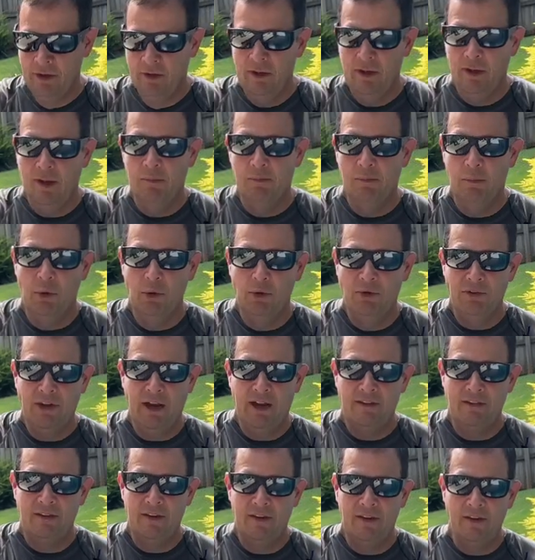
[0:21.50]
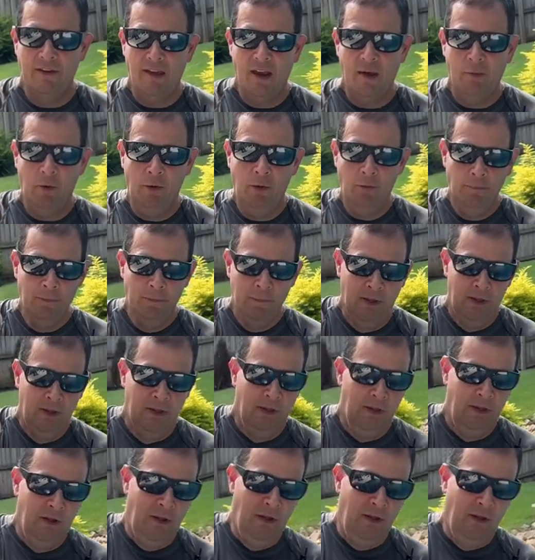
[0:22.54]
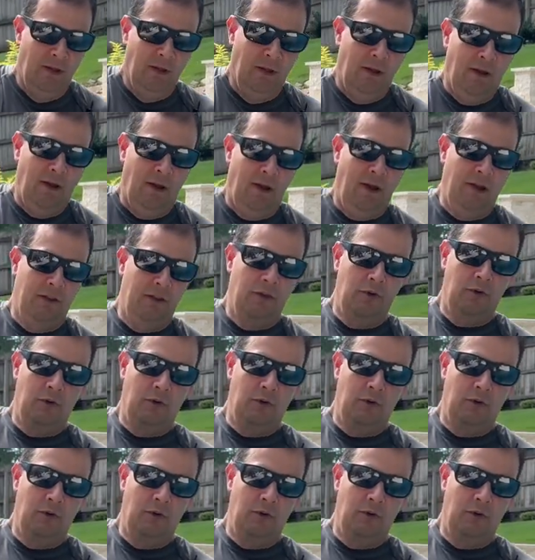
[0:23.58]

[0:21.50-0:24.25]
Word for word: in both sides of the table. And then